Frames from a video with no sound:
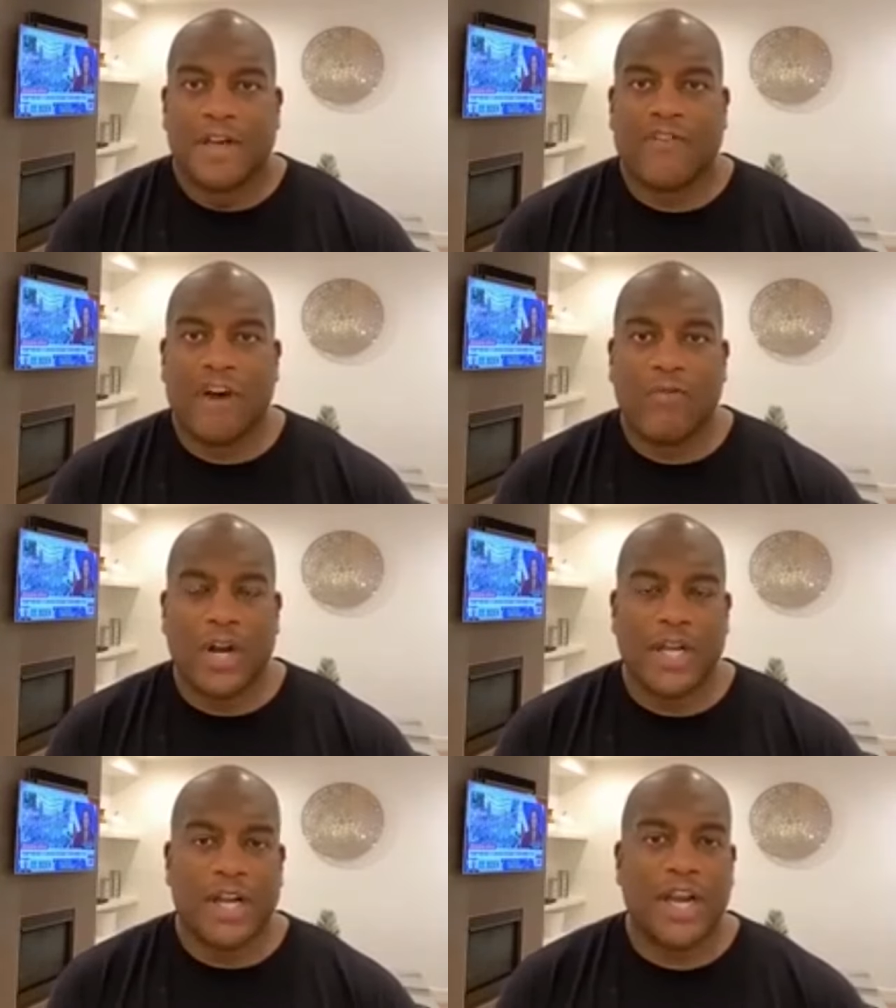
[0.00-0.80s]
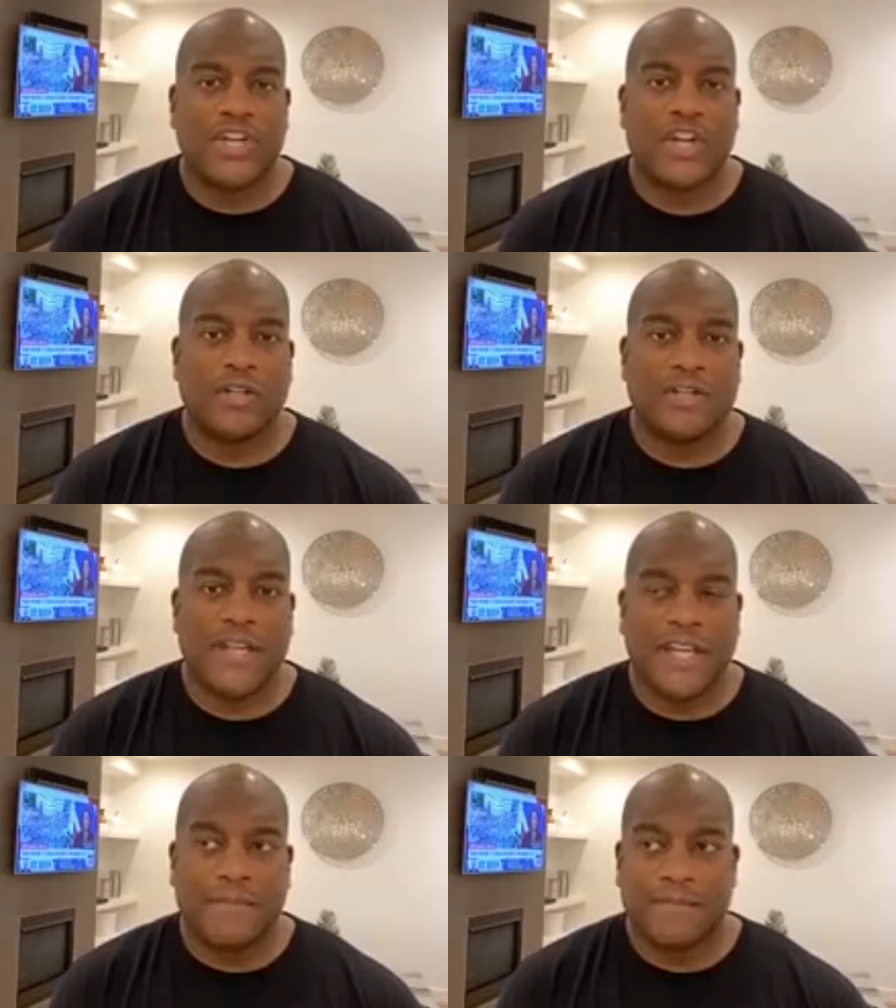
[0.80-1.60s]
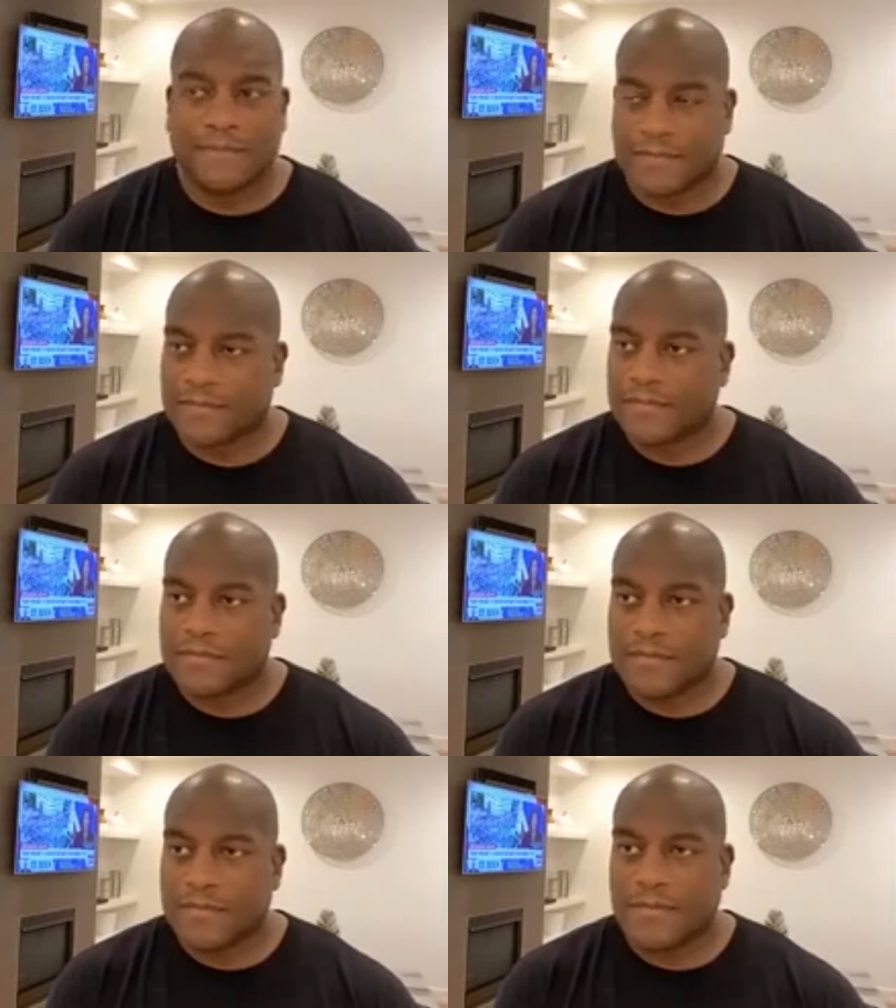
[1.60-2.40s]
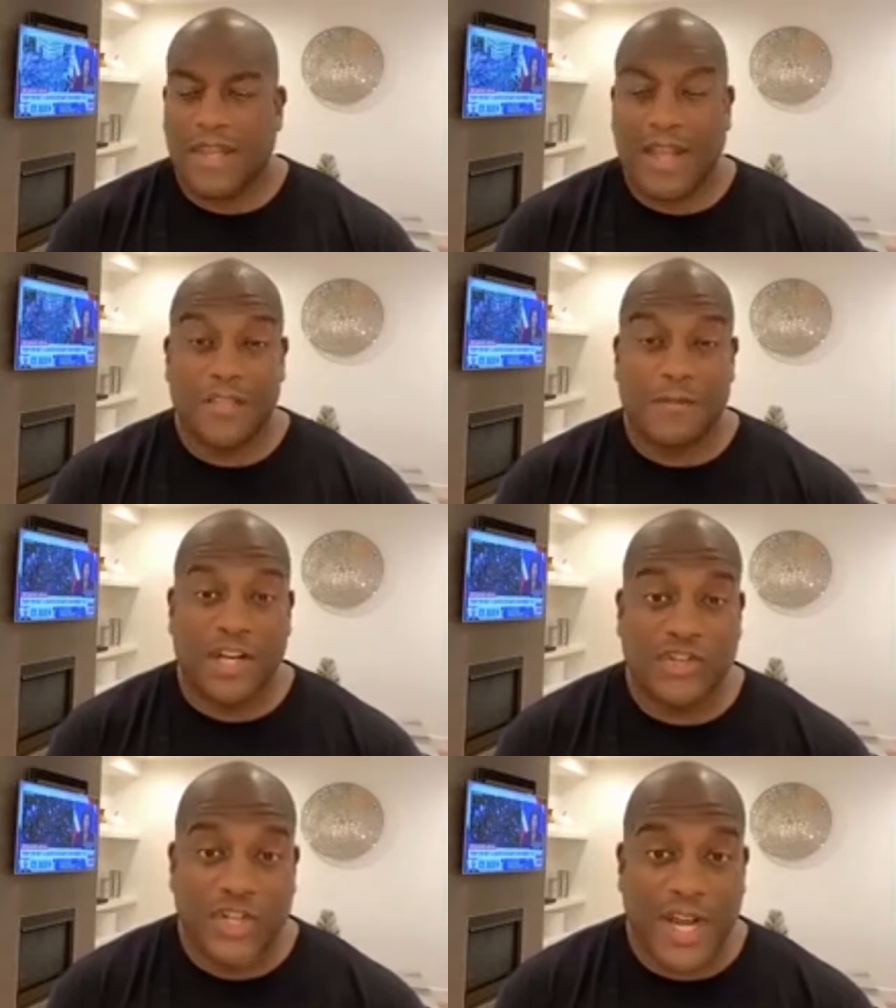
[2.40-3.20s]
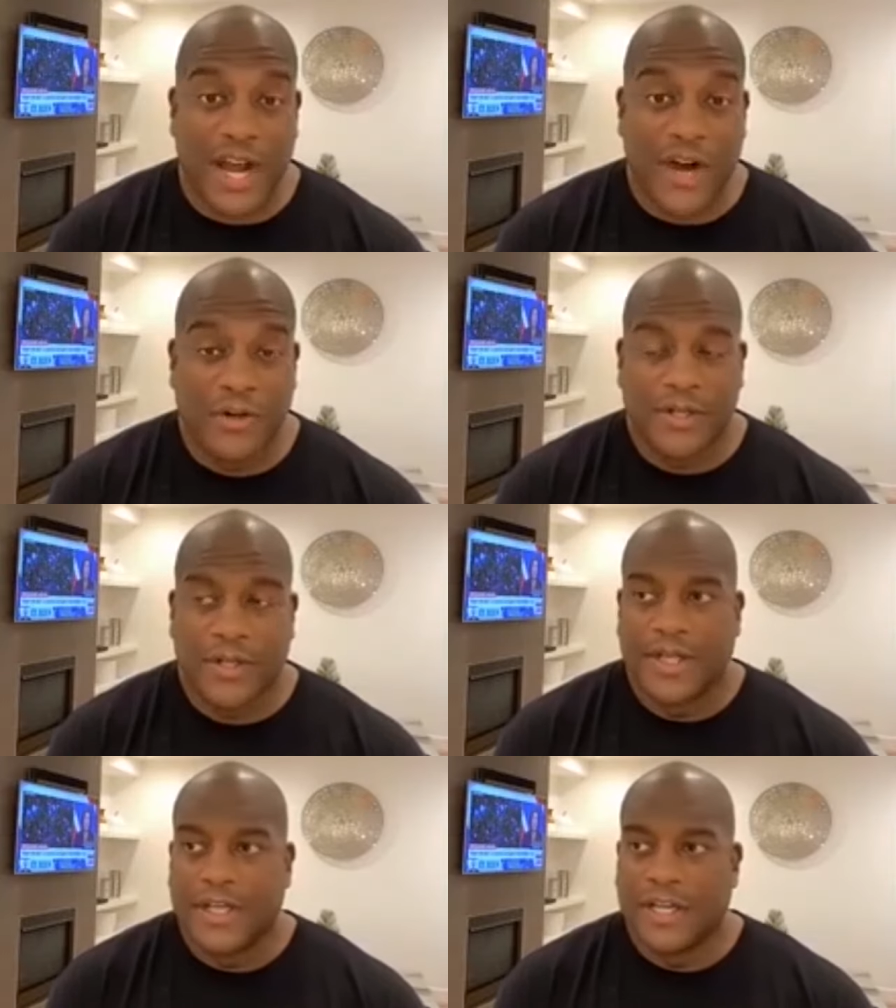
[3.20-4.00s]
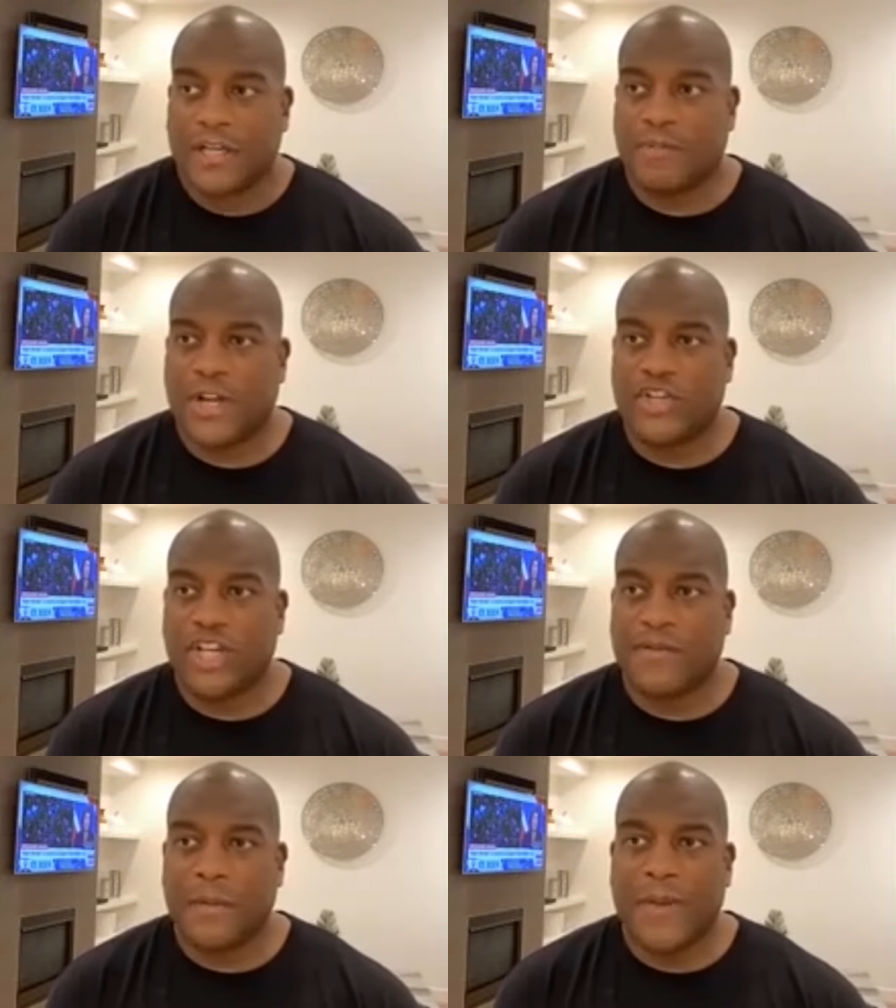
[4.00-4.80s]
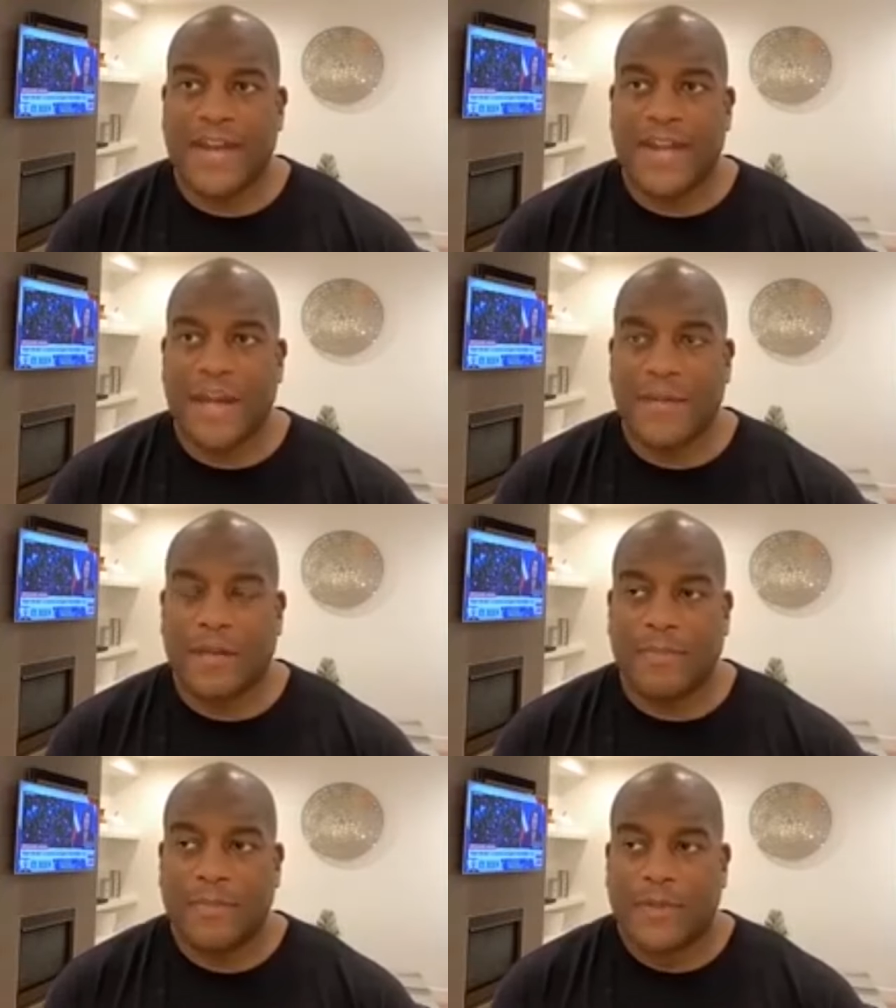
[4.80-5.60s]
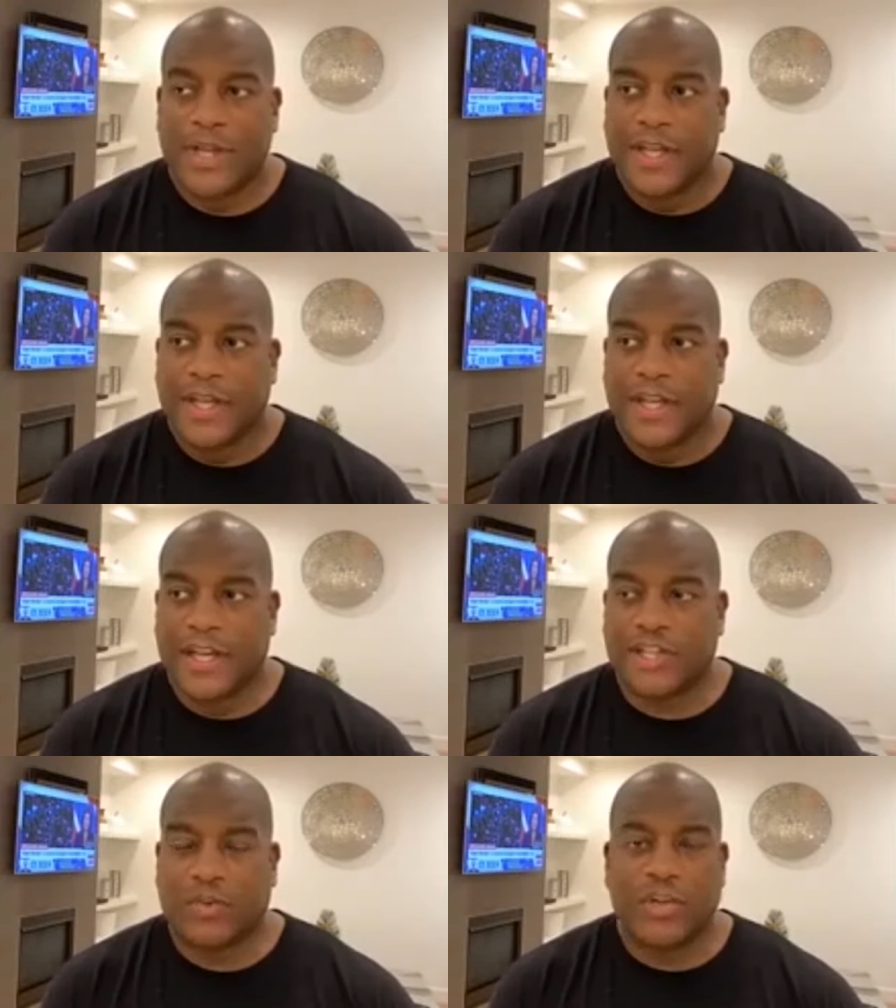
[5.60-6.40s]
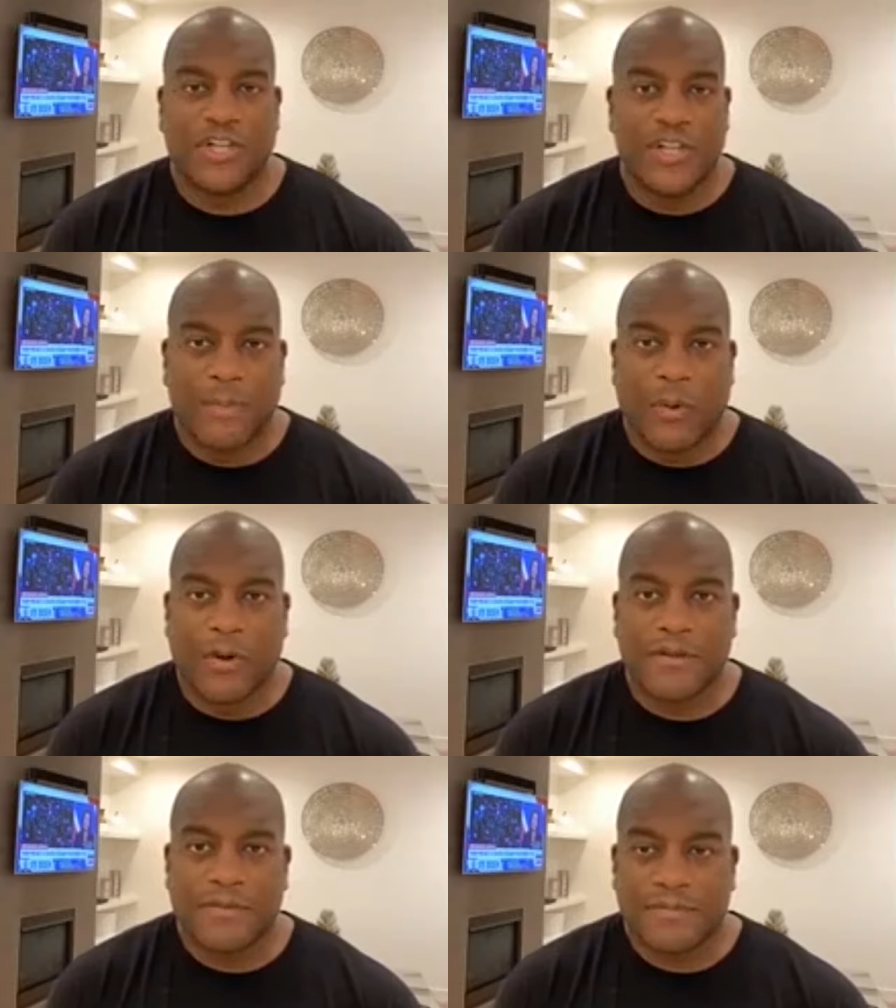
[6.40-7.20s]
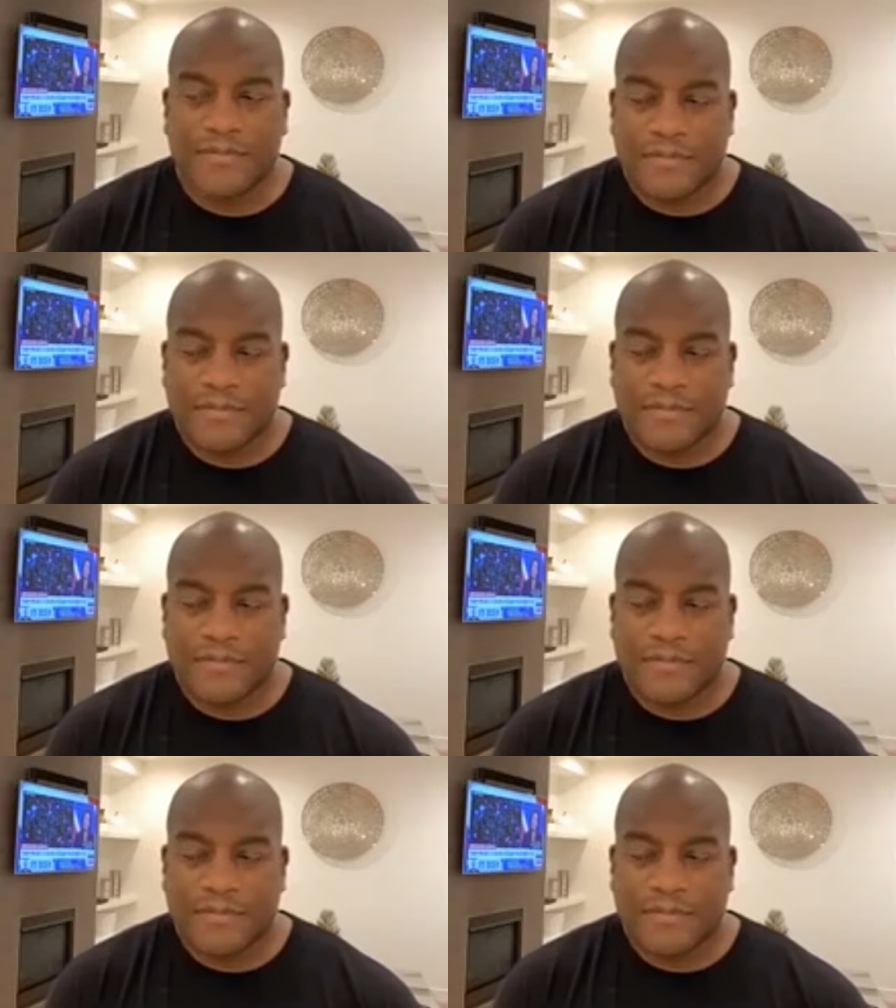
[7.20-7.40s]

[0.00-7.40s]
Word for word: If I'm running an NHL team, especially now, especially given the pandemic, it's really important